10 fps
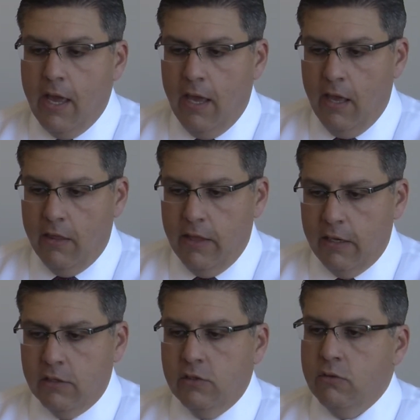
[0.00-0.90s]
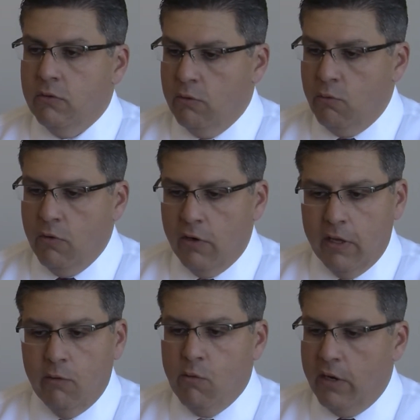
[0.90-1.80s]
and they can do their
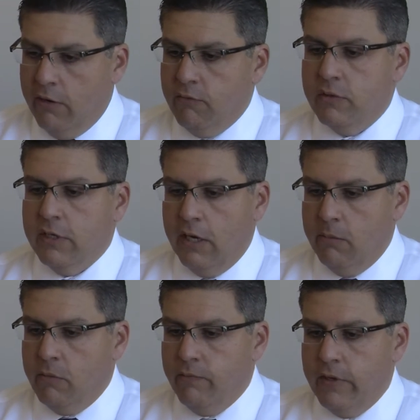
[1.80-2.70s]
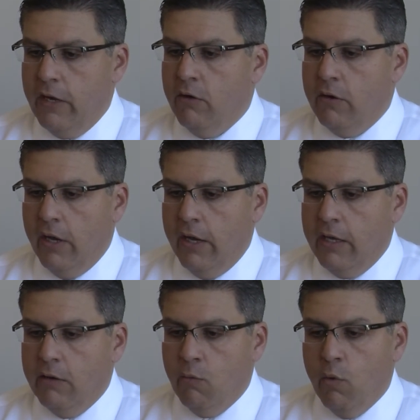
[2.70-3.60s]
work at whatever time of day or
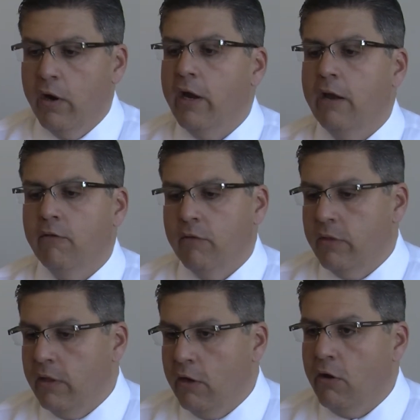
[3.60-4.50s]
night, wherever they